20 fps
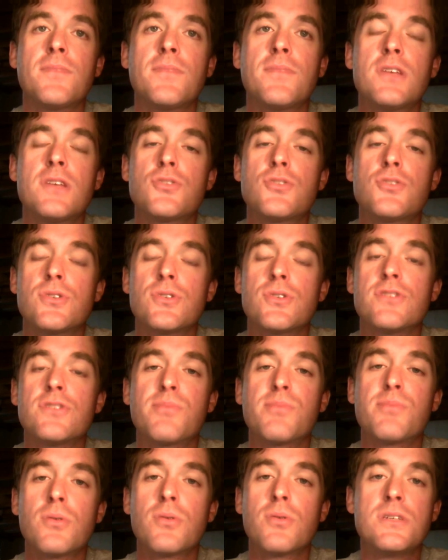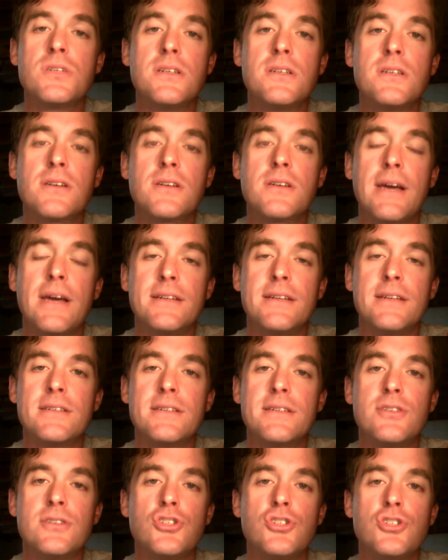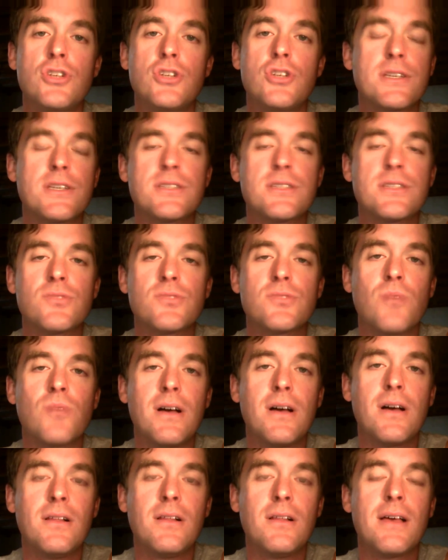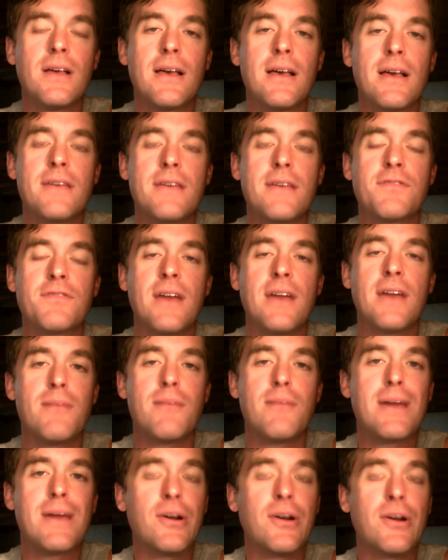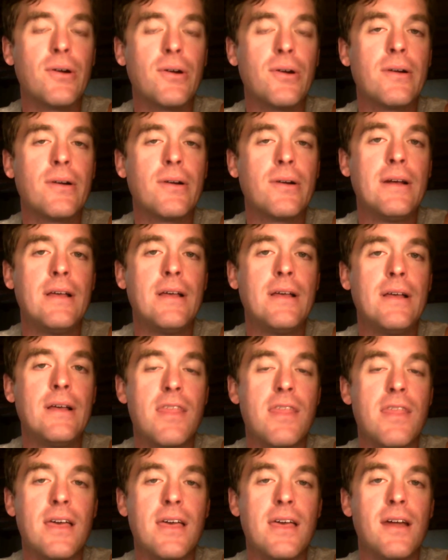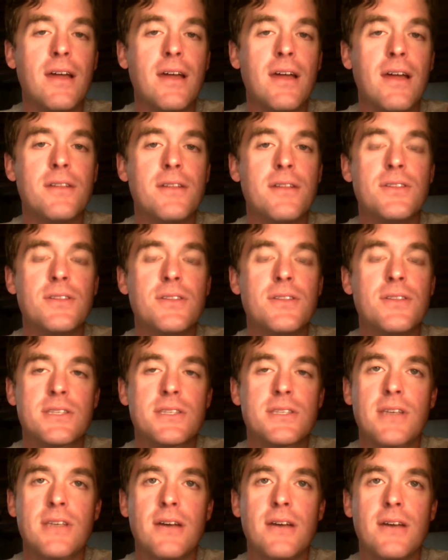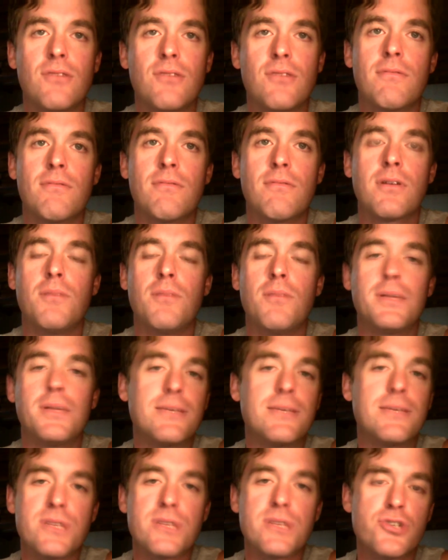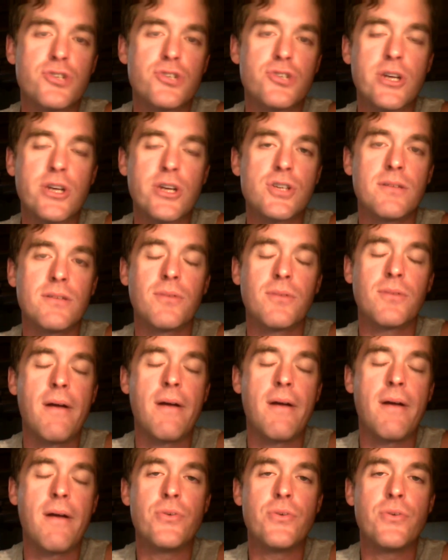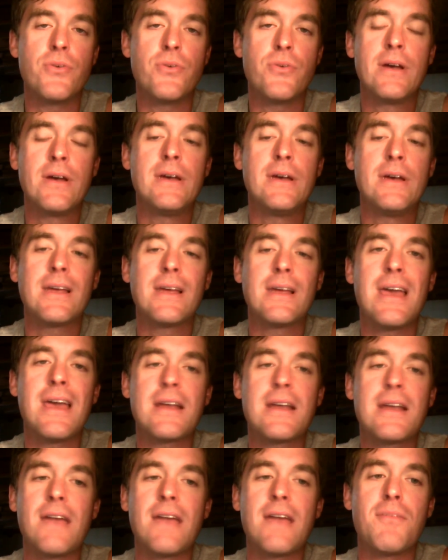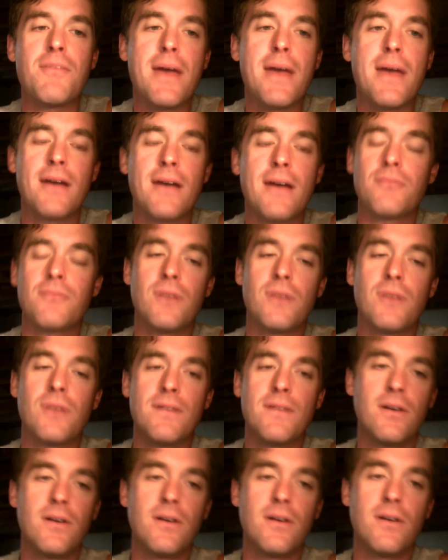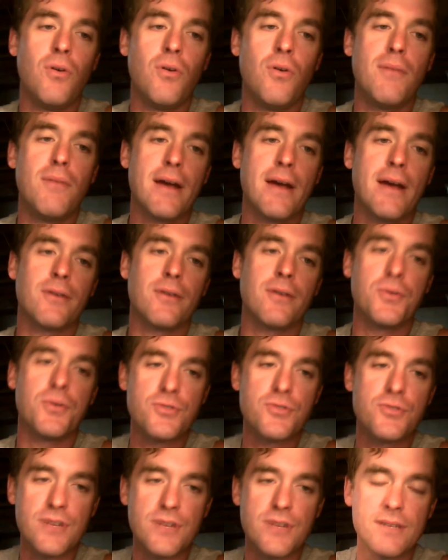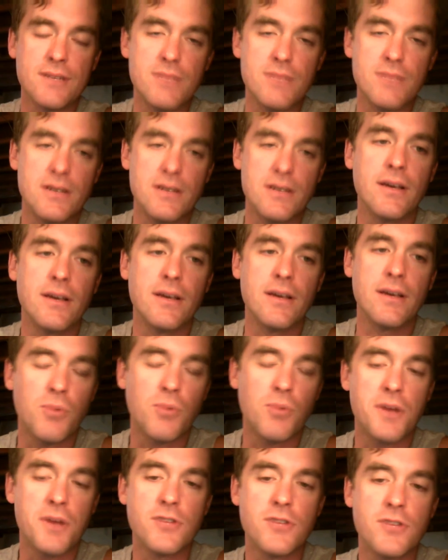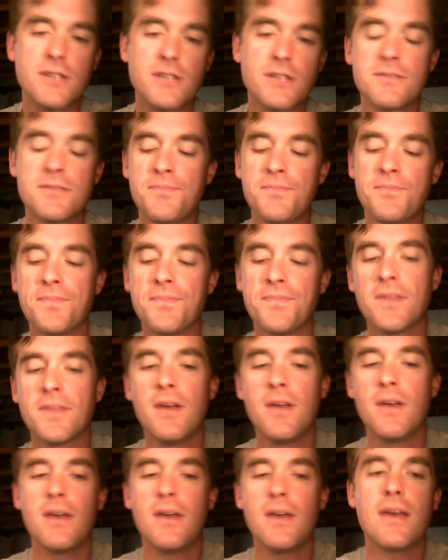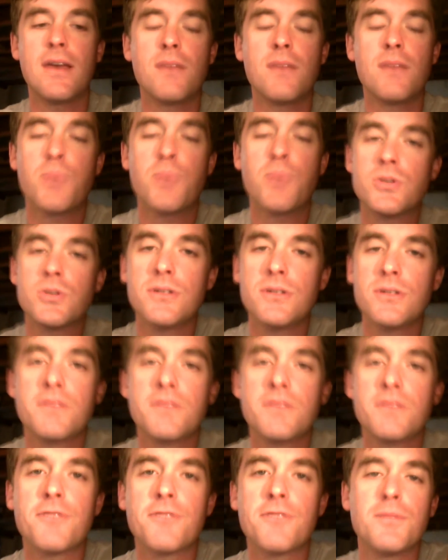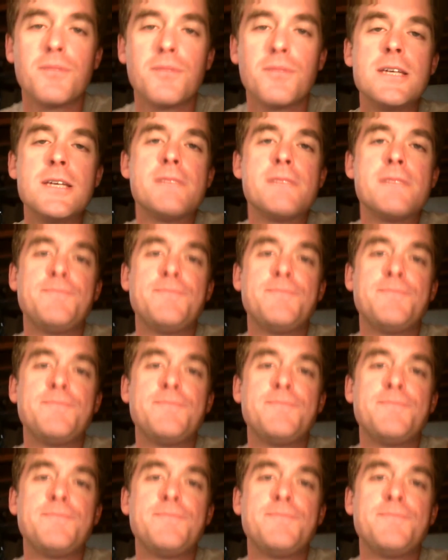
sources of protein kind of did just as well, if not better, than this kind of complete restriction where you can't have a whole macronutrient, meaning carbohydrates. And personally, for me,